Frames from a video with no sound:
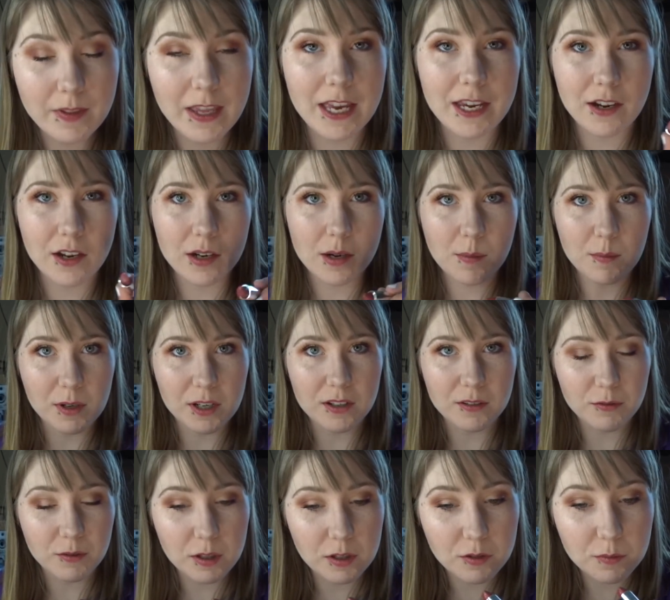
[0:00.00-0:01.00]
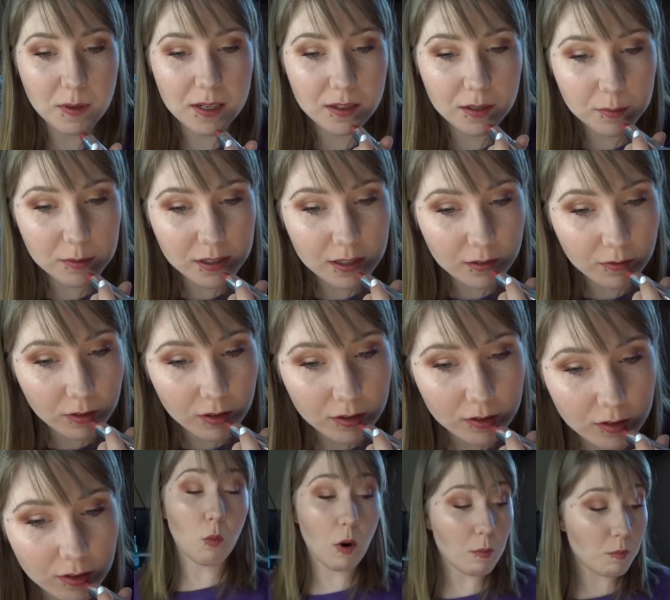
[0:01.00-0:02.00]
Hang on, I'm gonna finish my lipstick
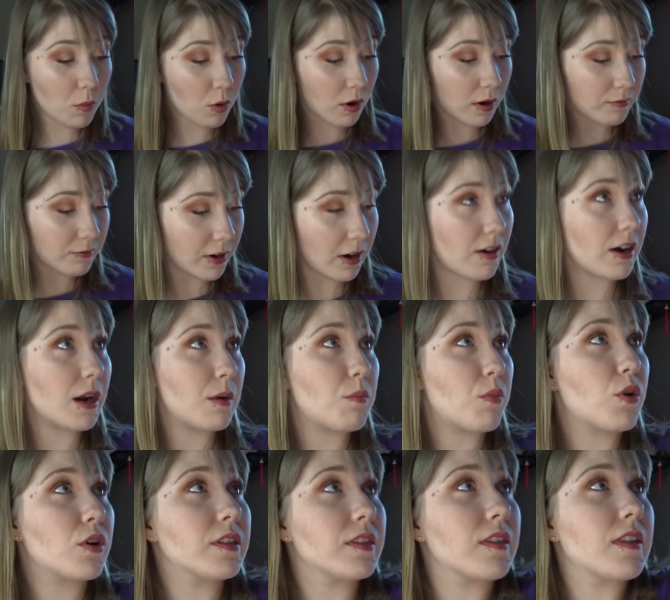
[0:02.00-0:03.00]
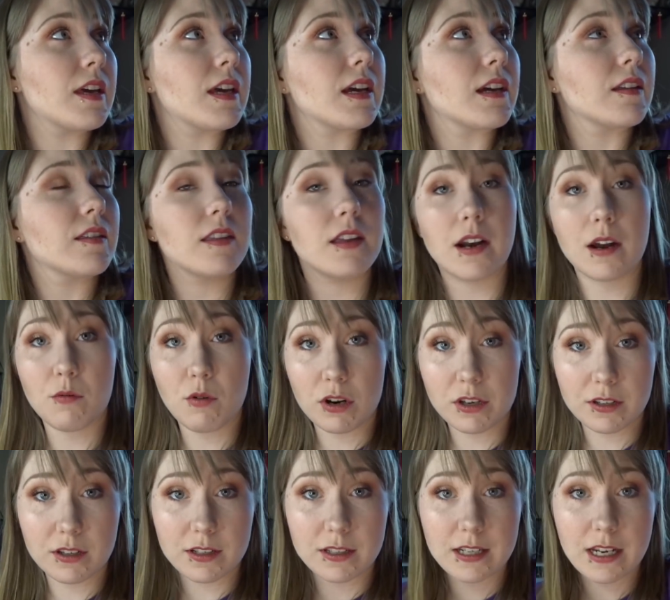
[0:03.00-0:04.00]
first. One more very important thing that I
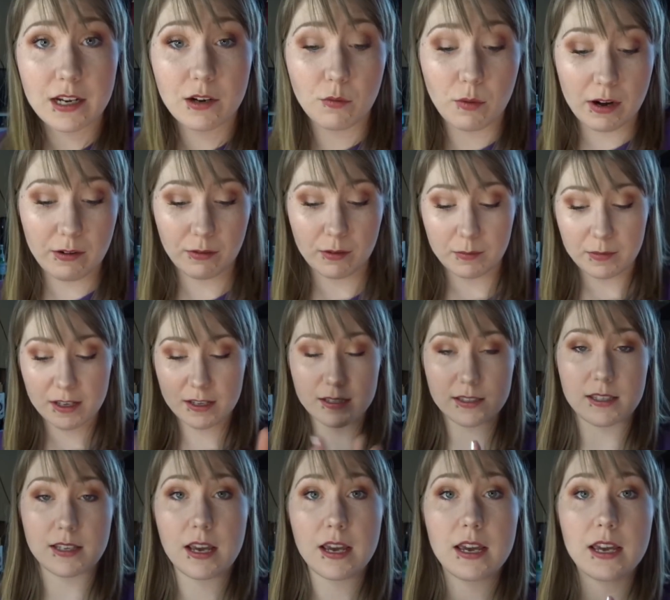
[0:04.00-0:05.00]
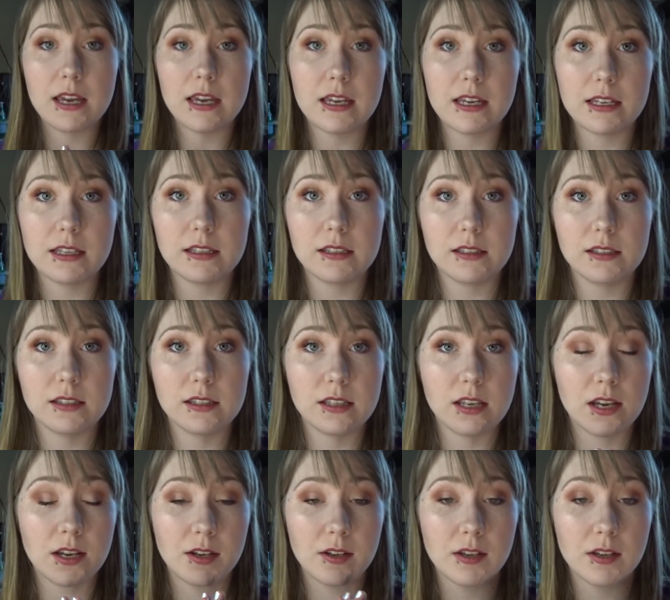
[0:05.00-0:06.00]
want you to take away from this is,